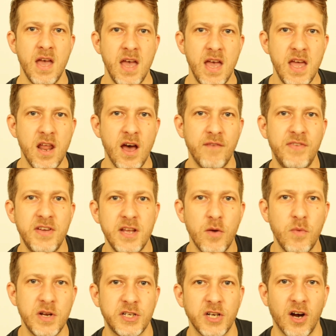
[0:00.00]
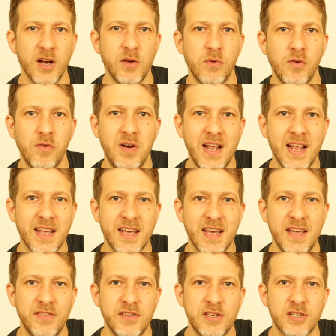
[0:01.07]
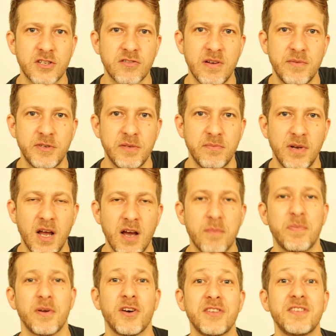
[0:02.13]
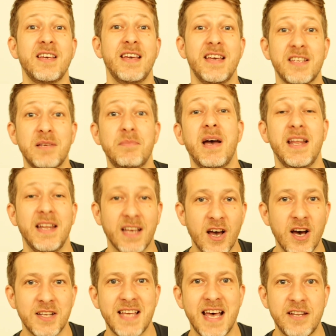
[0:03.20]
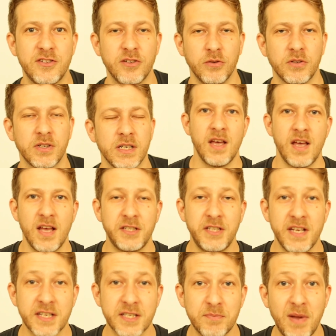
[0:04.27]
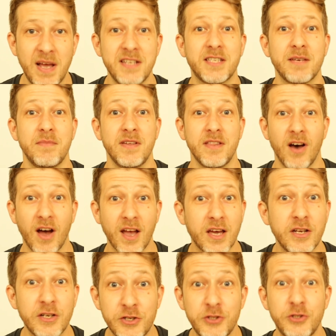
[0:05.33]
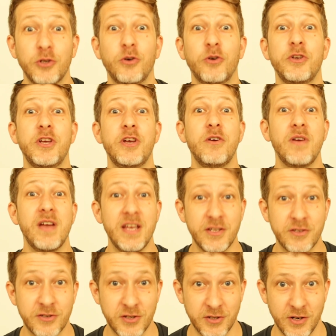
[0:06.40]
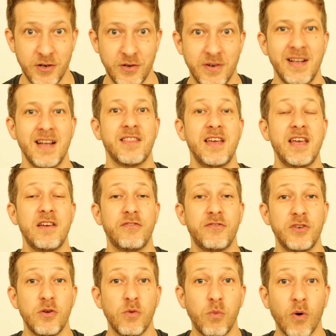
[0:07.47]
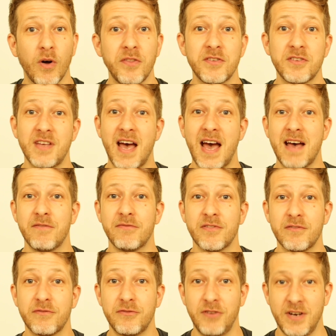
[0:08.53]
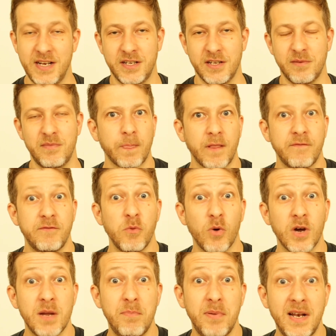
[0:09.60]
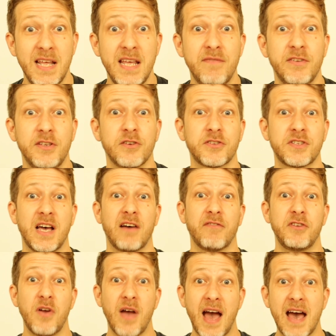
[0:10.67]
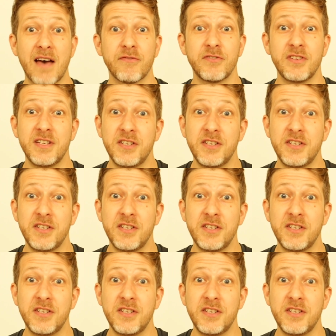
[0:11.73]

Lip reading: In her video, which I will link in the description below because it is amazing, her TED Talk, she explains something that I can assure you is true, that if you want to have freedom, if you want to believe in yourself, you have to